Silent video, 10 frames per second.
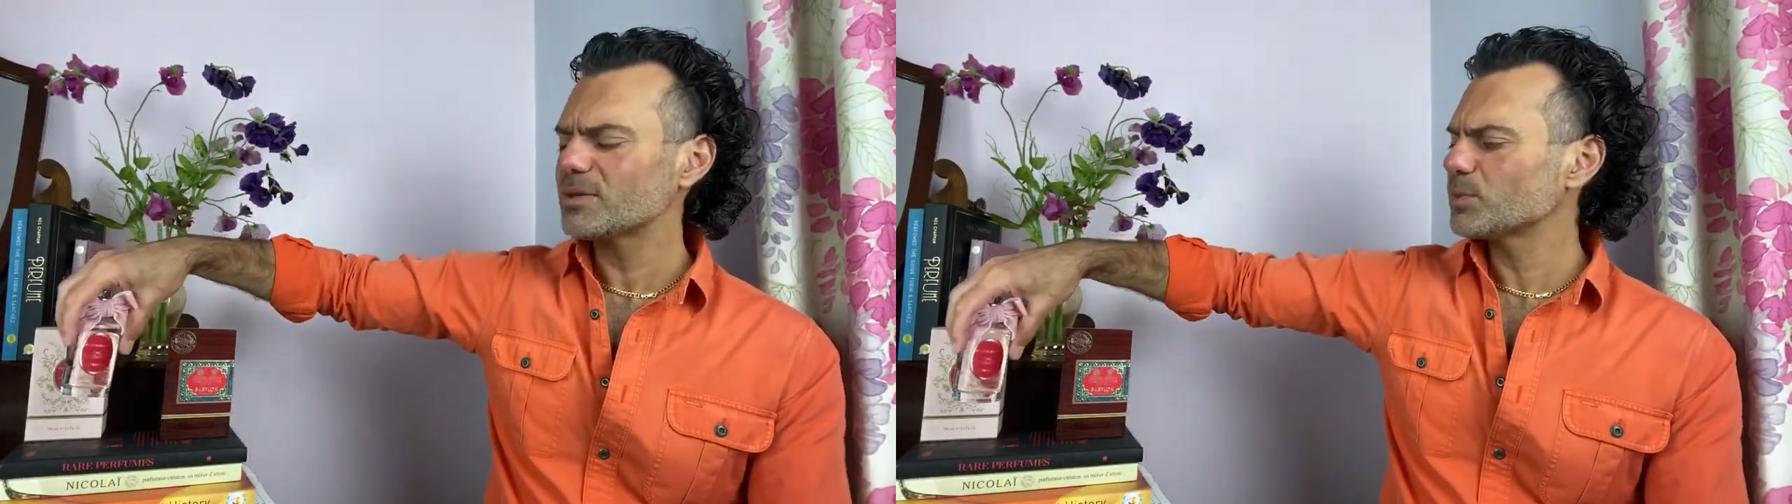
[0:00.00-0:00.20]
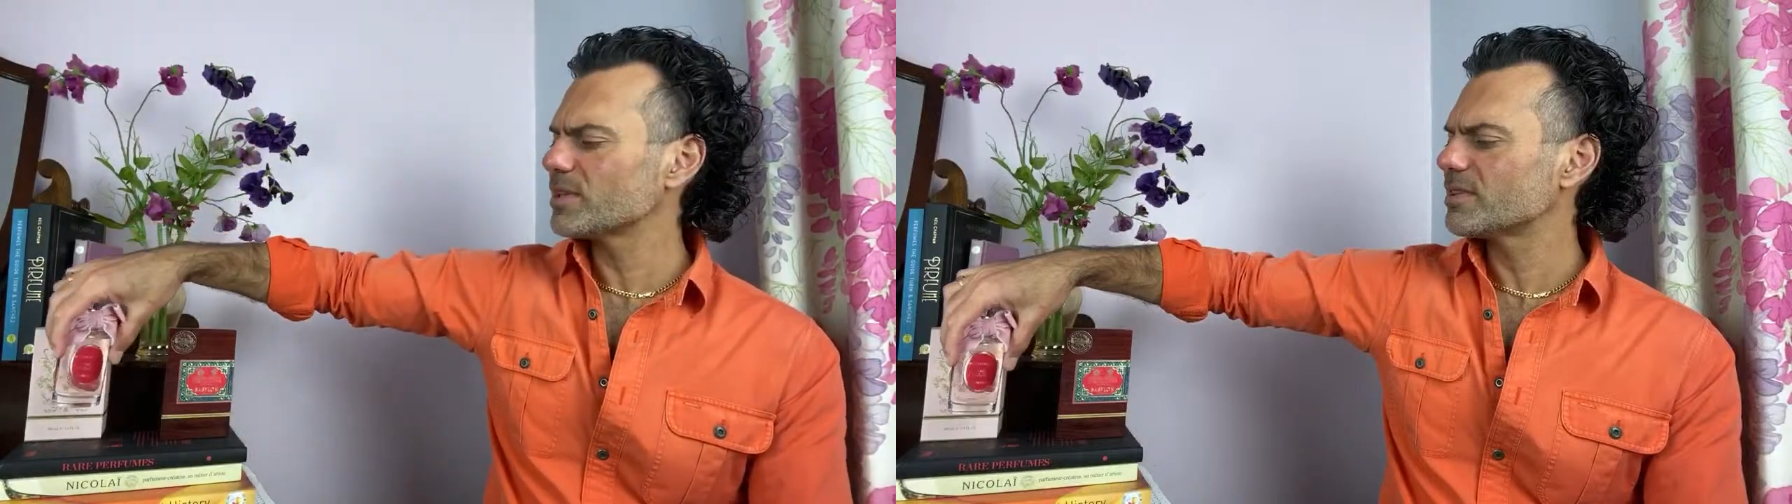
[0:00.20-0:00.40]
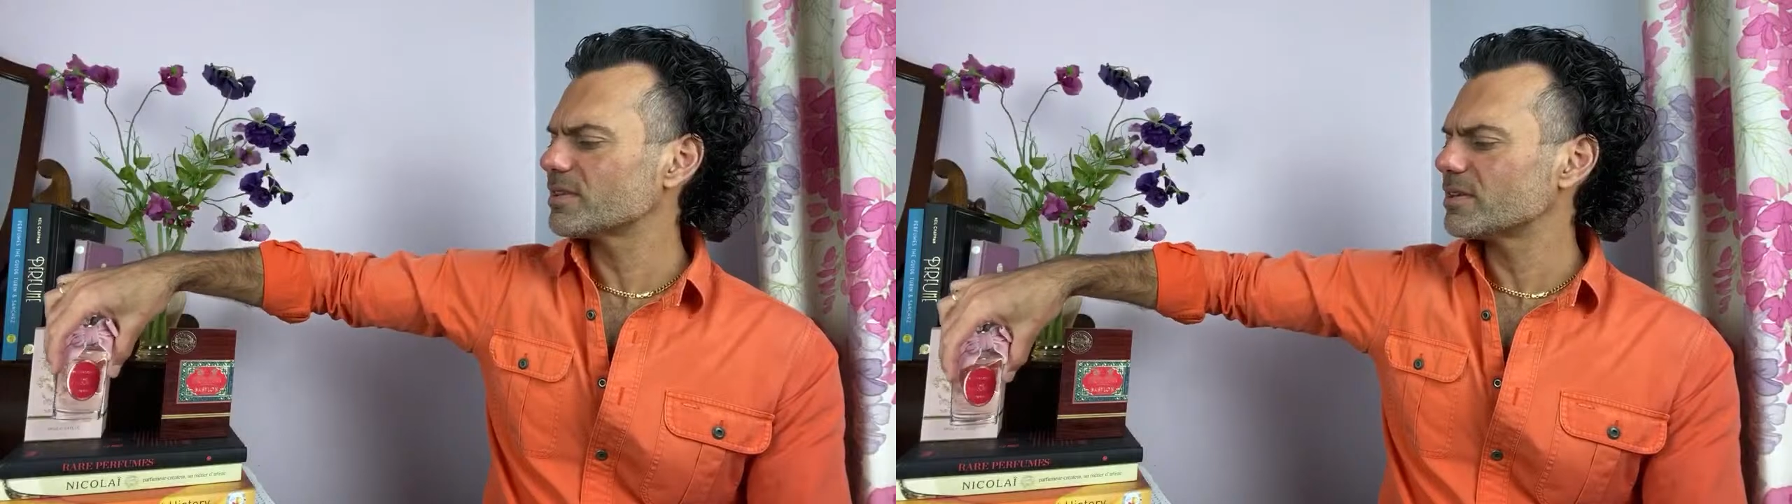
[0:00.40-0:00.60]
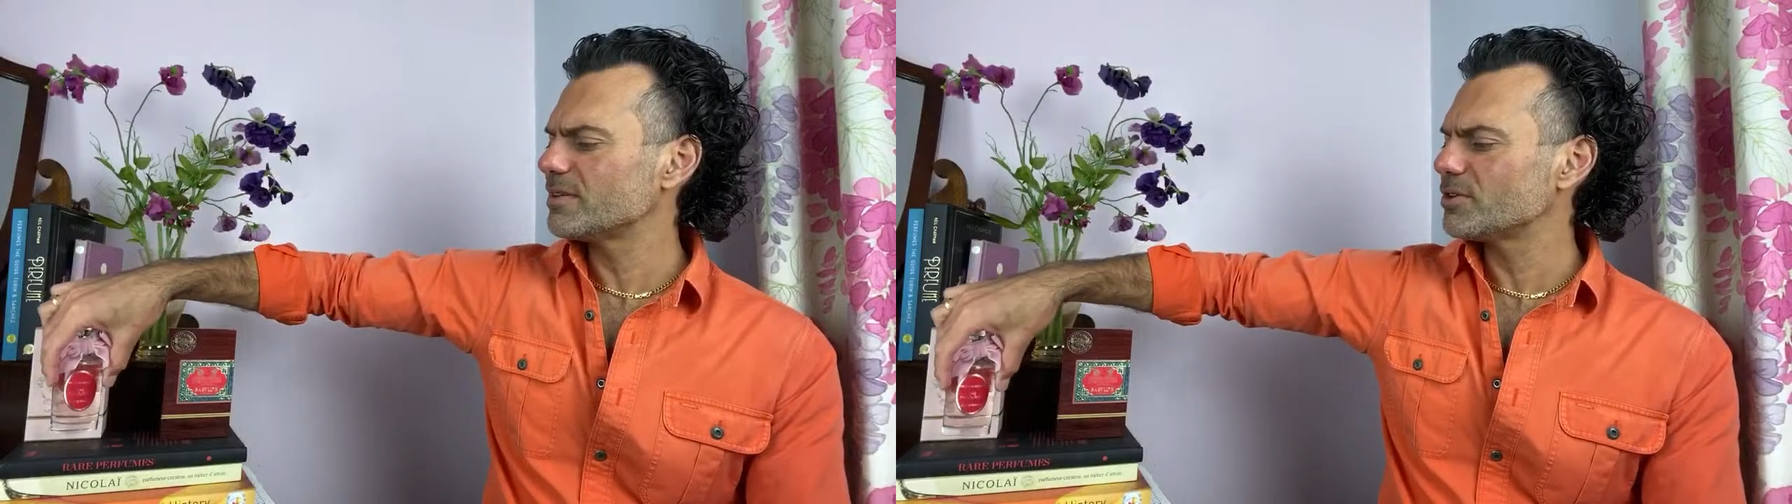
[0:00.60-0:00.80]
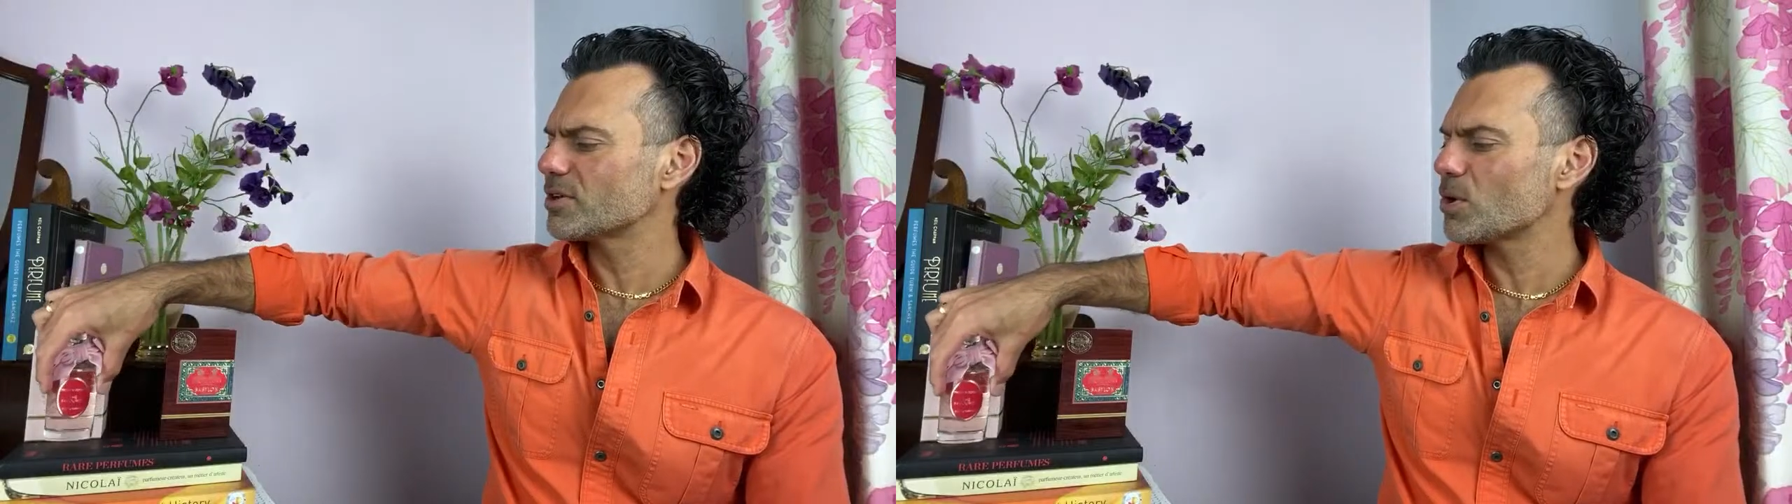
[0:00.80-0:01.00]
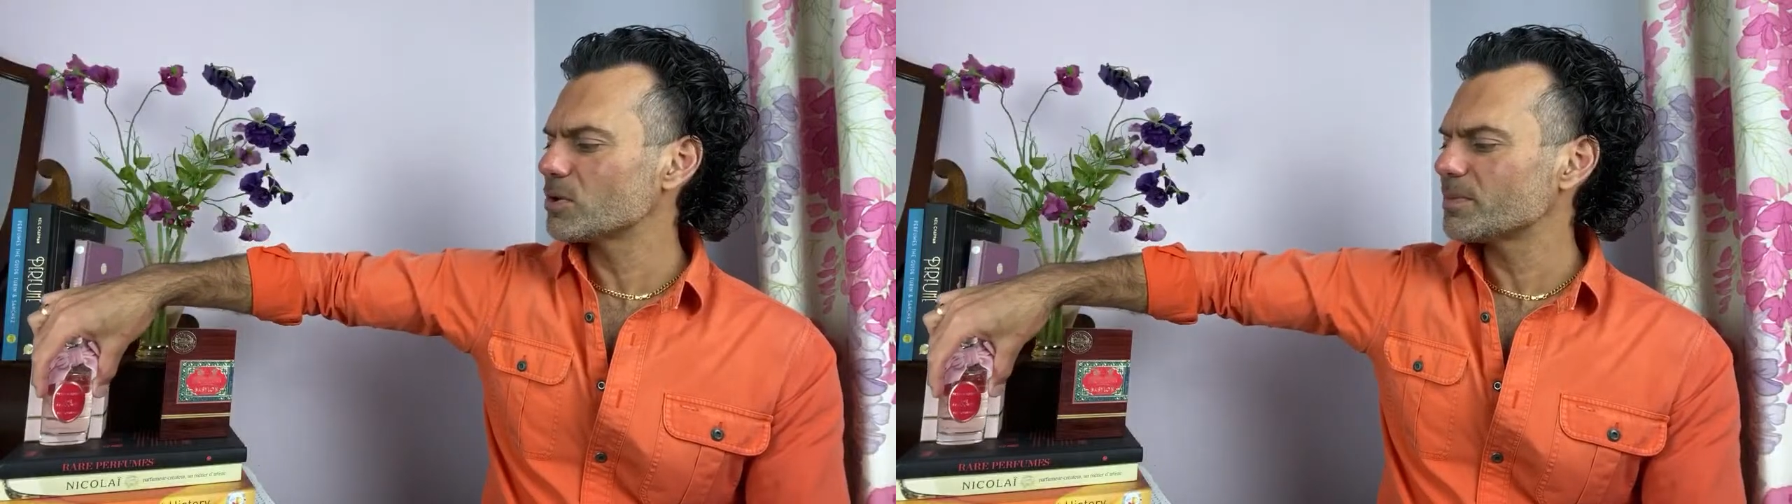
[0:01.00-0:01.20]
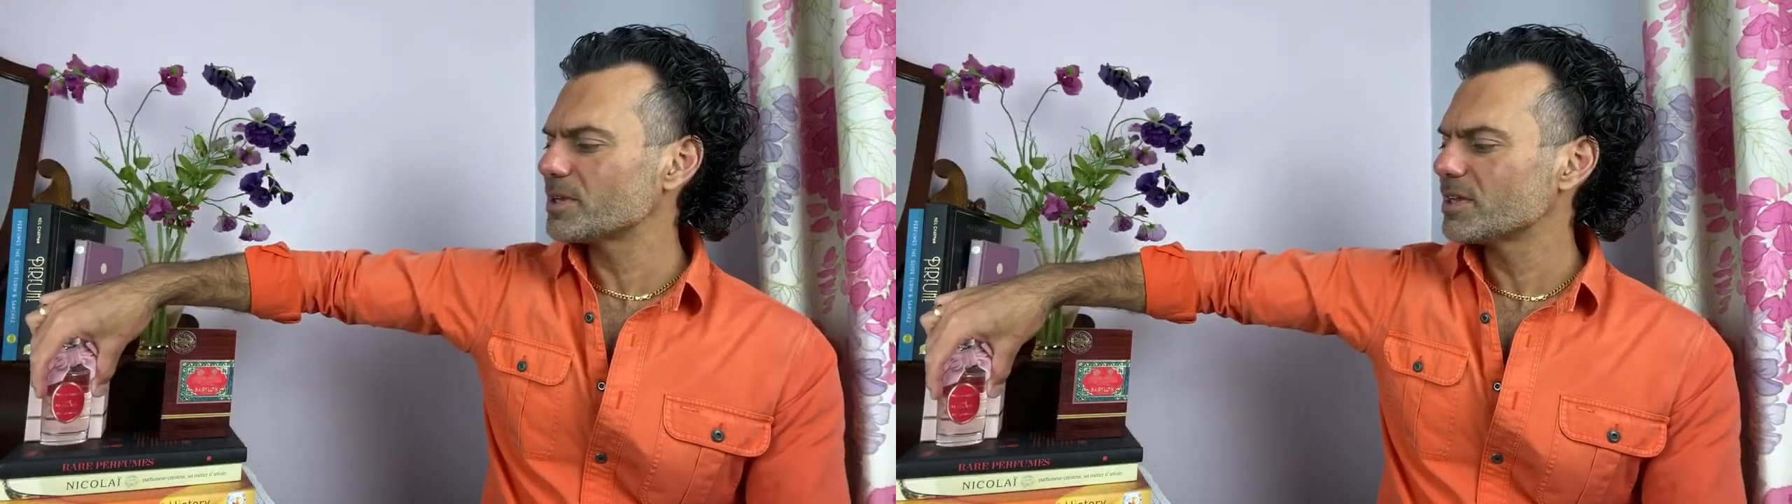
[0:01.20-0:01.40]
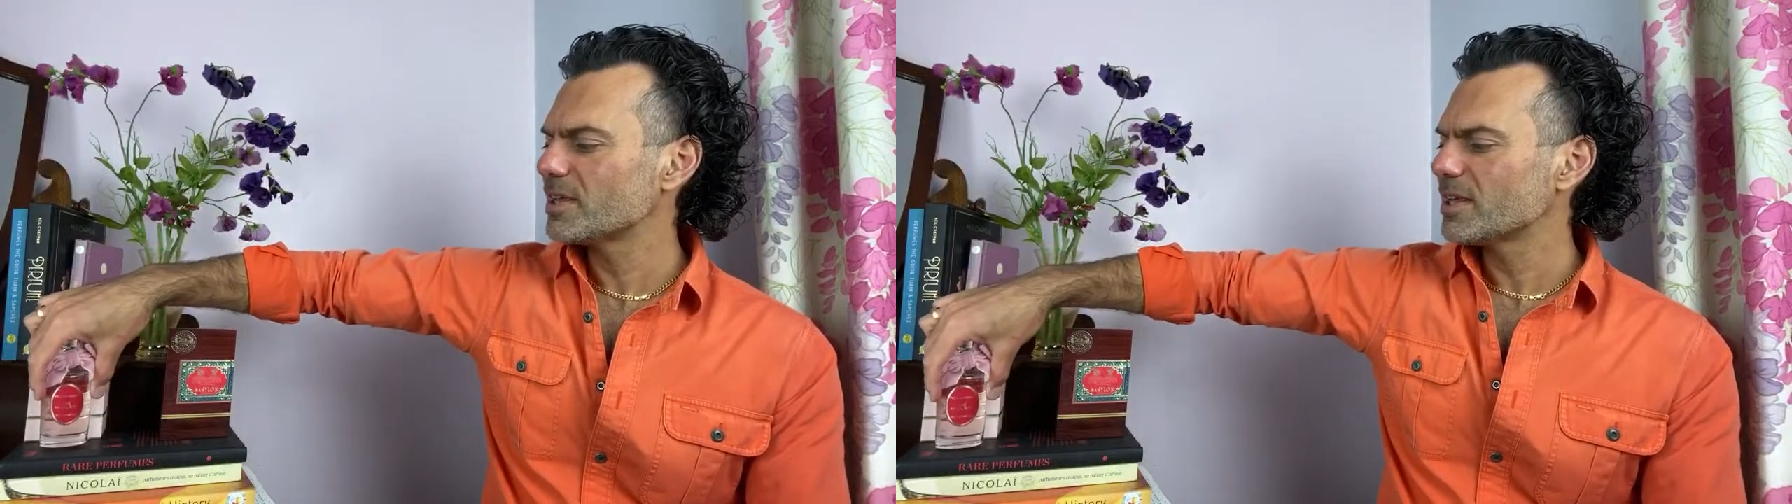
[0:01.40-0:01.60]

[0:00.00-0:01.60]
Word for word: with Olivia Coleman,